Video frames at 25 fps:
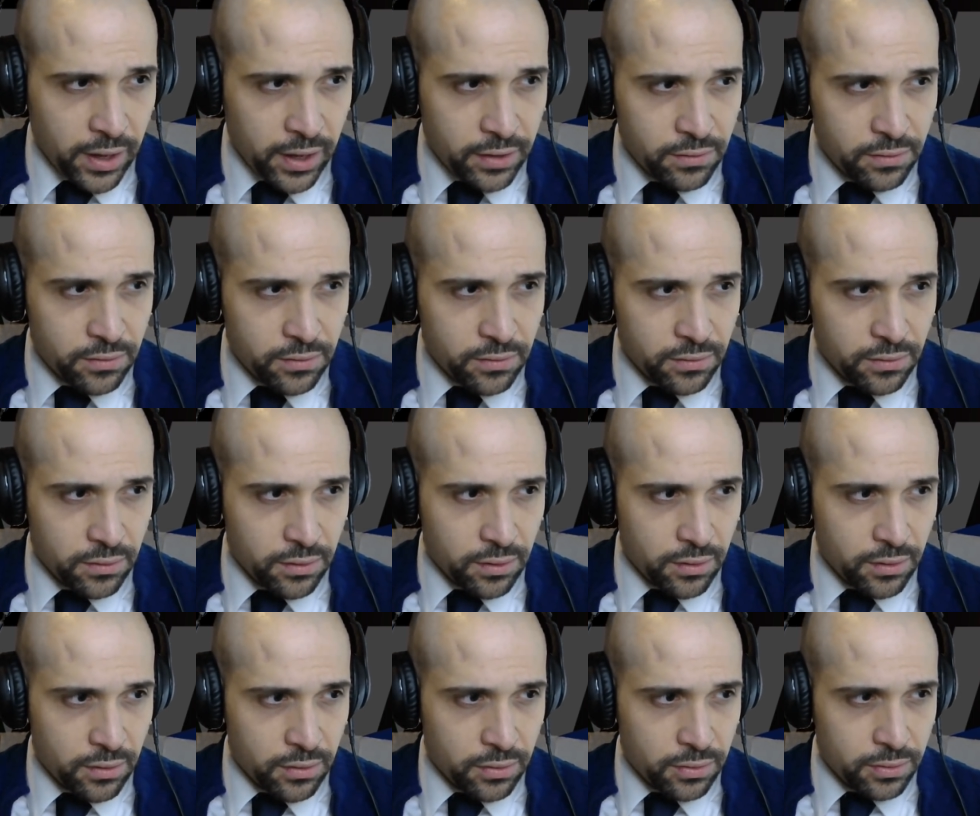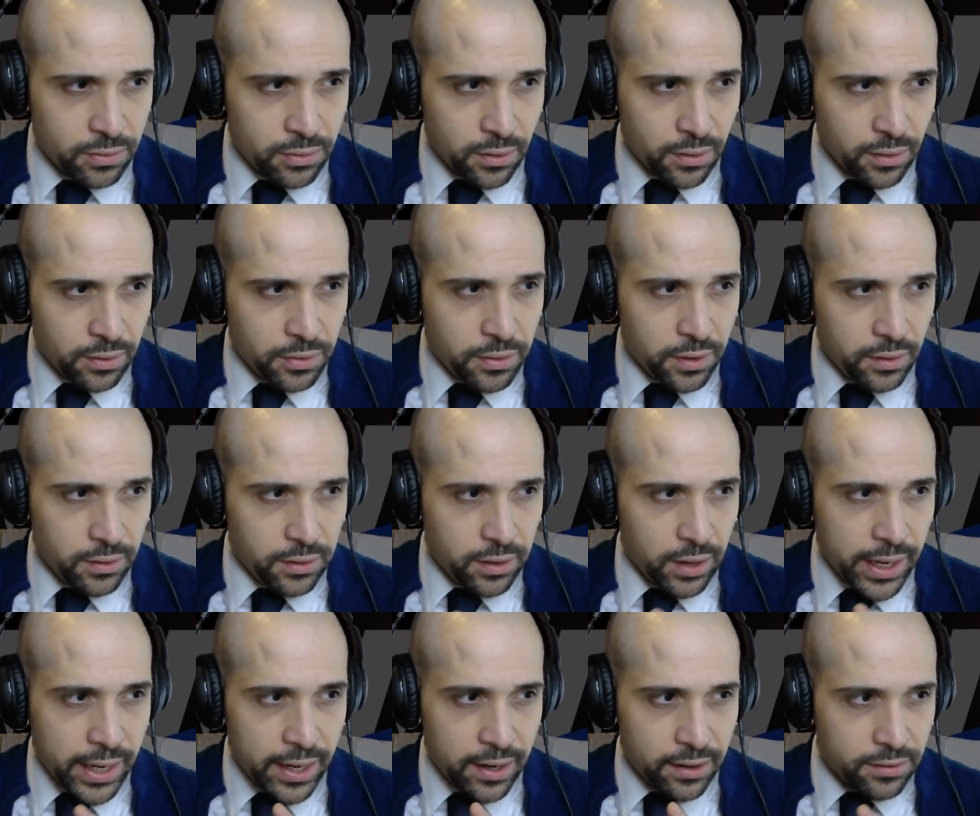it's the, the
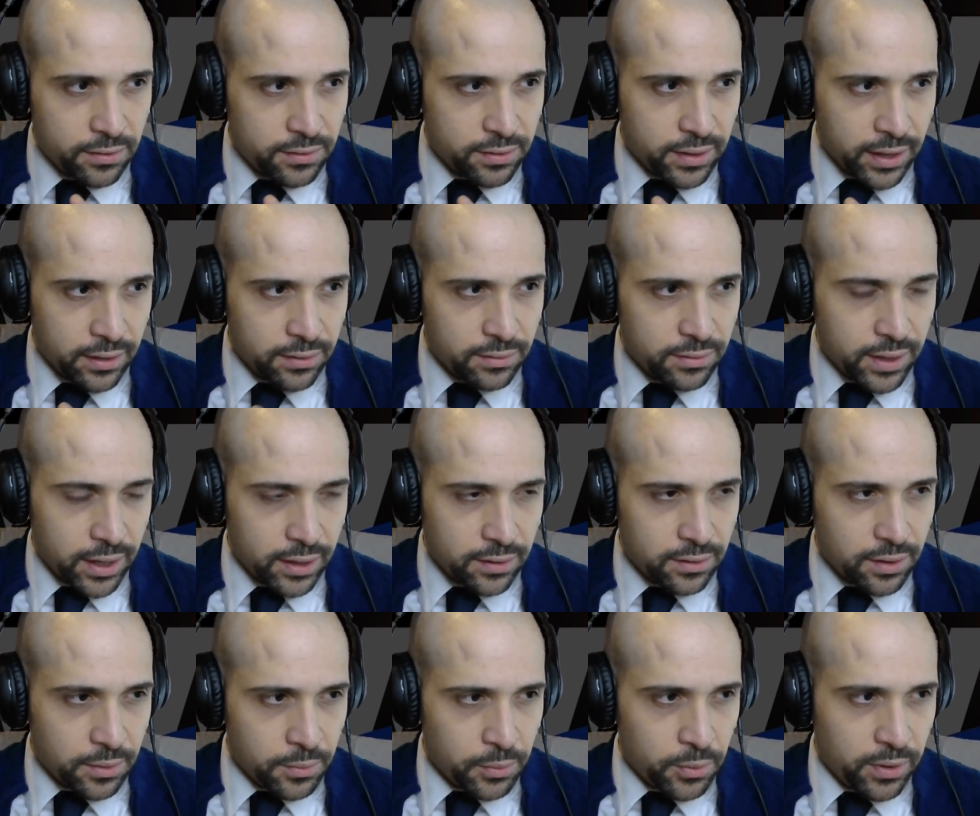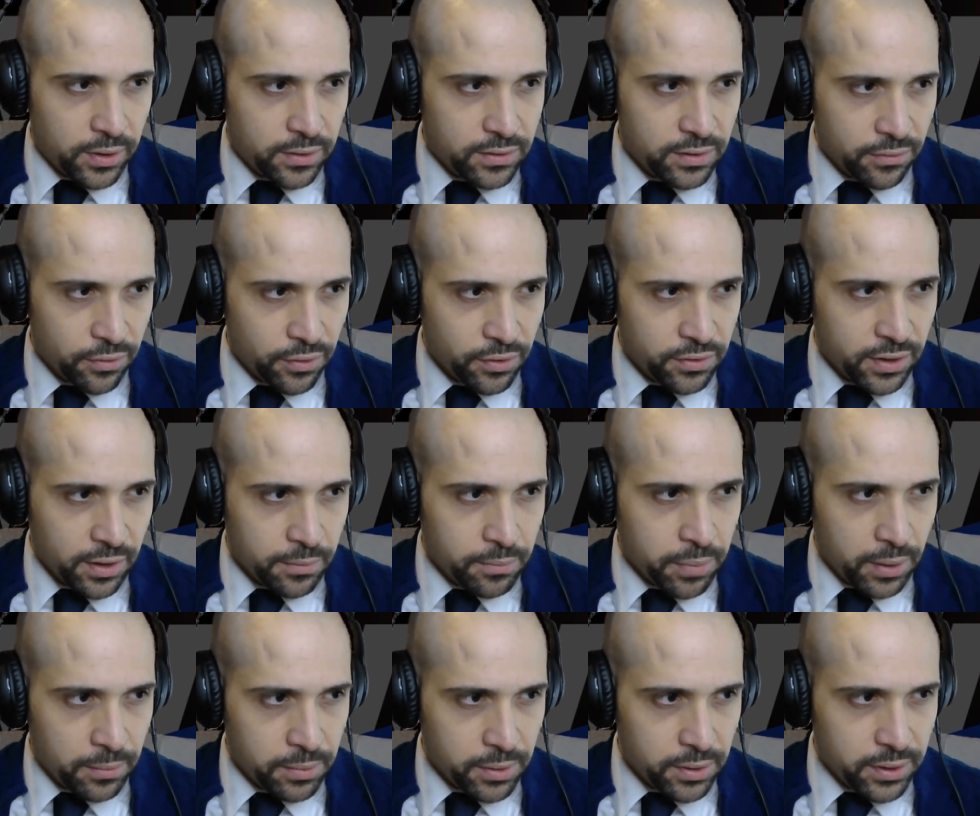latest that that W has ever said